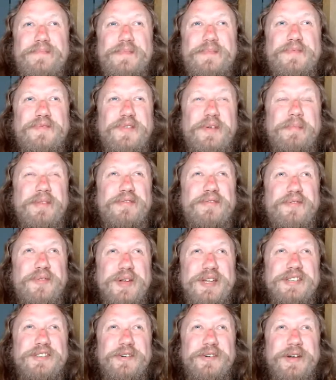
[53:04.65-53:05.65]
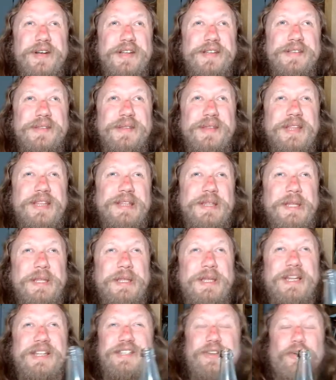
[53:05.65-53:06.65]
from the freezer, and
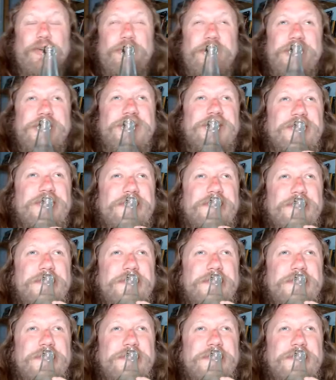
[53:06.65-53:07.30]
it's glorious.